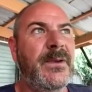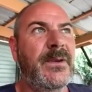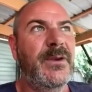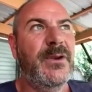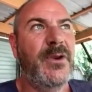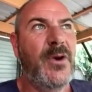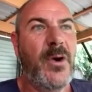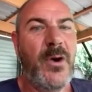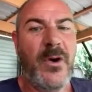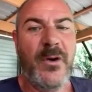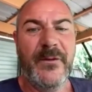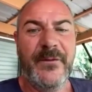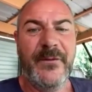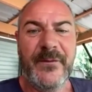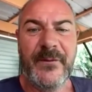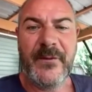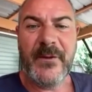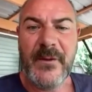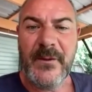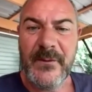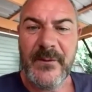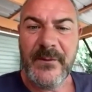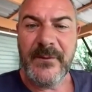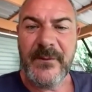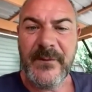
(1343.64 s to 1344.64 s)
your hot
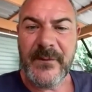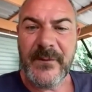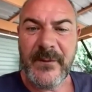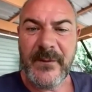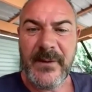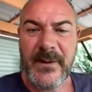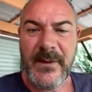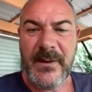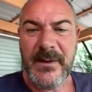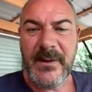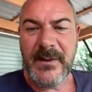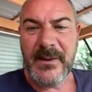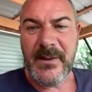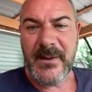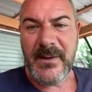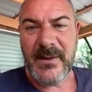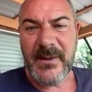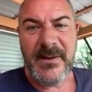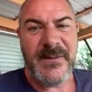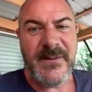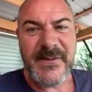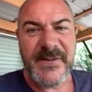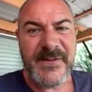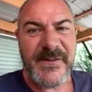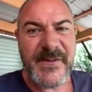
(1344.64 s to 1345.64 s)
stones
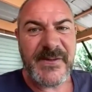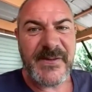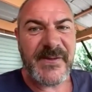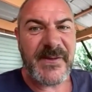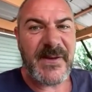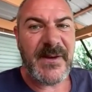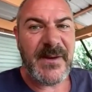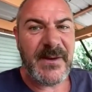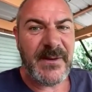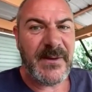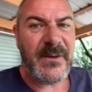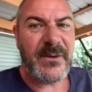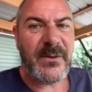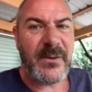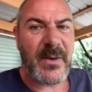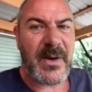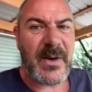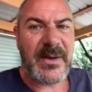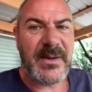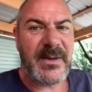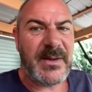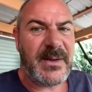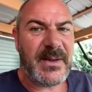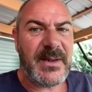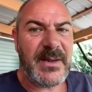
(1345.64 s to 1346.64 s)
is just
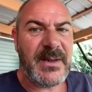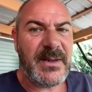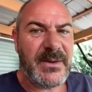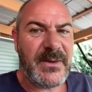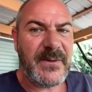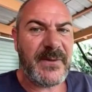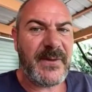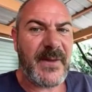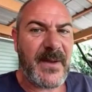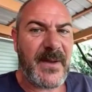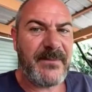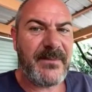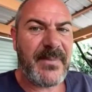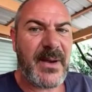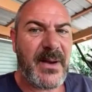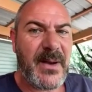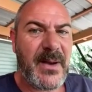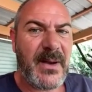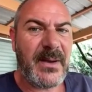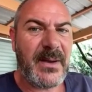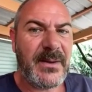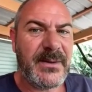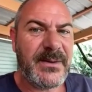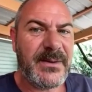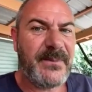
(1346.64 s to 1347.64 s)
integrated into that
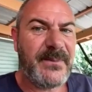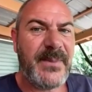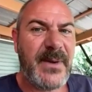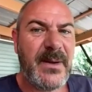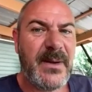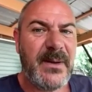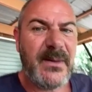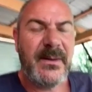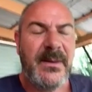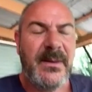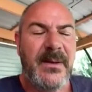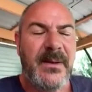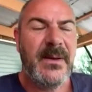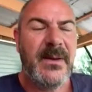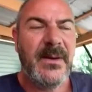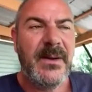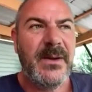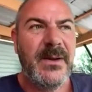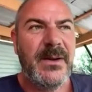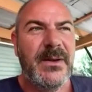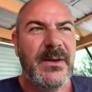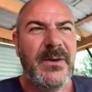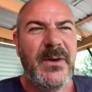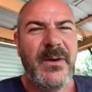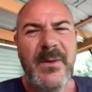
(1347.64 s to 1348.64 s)
part. But,
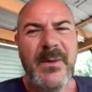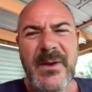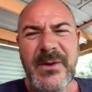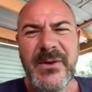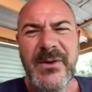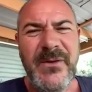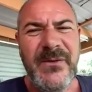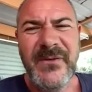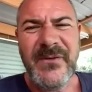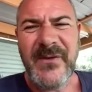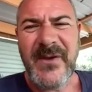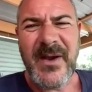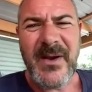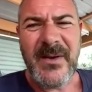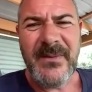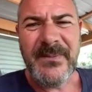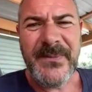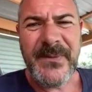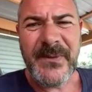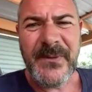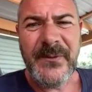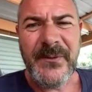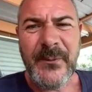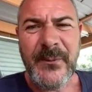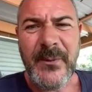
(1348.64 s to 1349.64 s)
I use
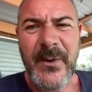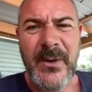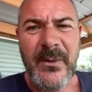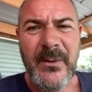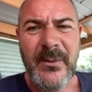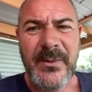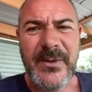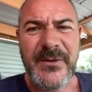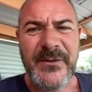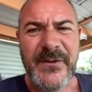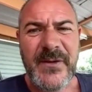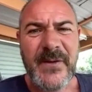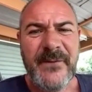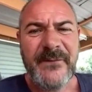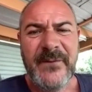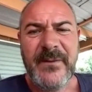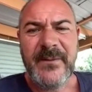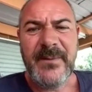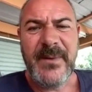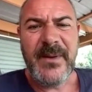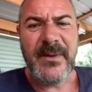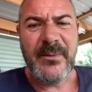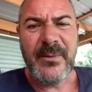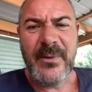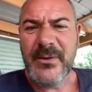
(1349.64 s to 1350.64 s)
cups as well, which have to
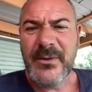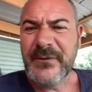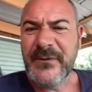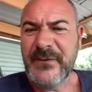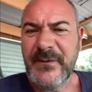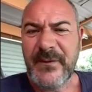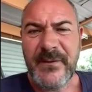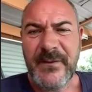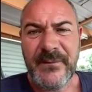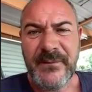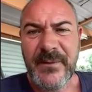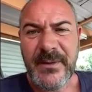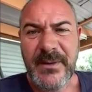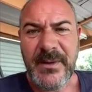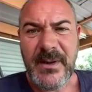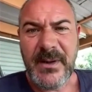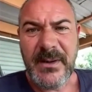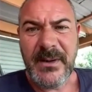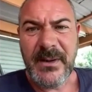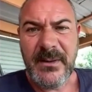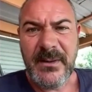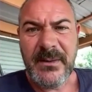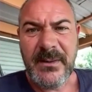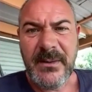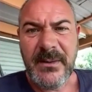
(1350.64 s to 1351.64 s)
be washed every day.